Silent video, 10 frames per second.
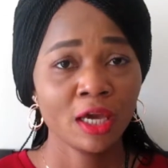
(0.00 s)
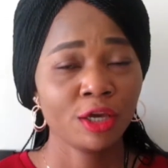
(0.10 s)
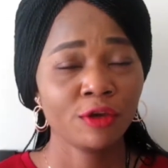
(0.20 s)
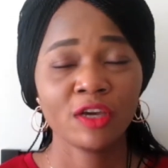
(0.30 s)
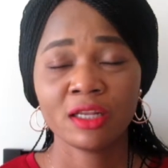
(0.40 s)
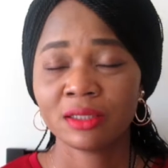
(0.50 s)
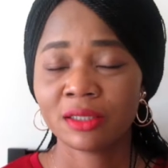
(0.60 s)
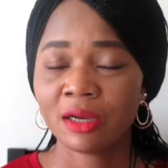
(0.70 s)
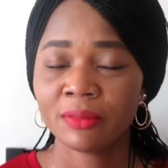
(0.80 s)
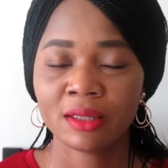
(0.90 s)
If you are the
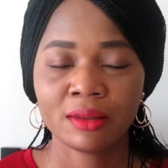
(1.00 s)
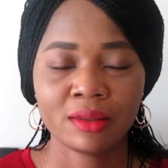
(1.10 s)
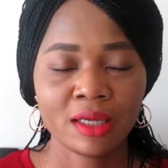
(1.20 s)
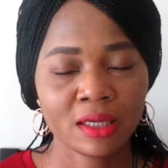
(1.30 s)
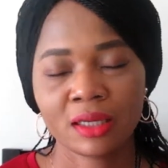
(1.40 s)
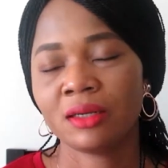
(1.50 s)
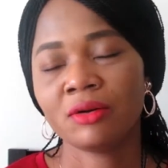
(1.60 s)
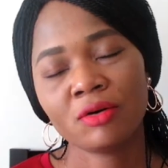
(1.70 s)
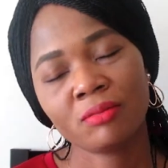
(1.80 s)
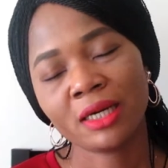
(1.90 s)
type that's thinking,
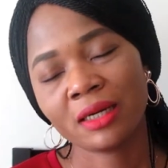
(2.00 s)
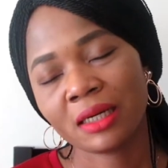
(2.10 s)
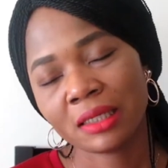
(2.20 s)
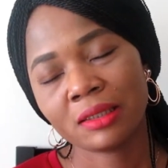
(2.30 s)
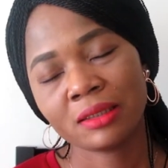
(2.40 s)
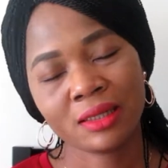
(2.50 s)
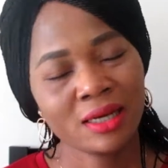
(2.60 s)
oh my god,